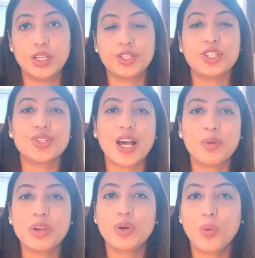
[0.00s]
she
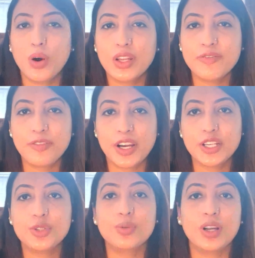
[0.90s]
shall be
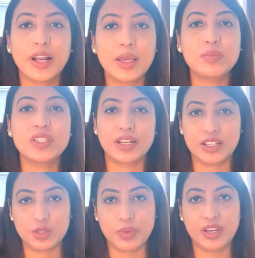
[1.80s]
qualified to claim
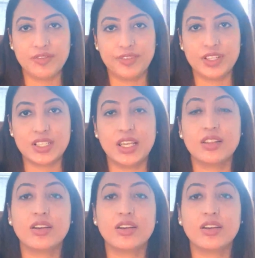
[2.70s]
sickness benefit in the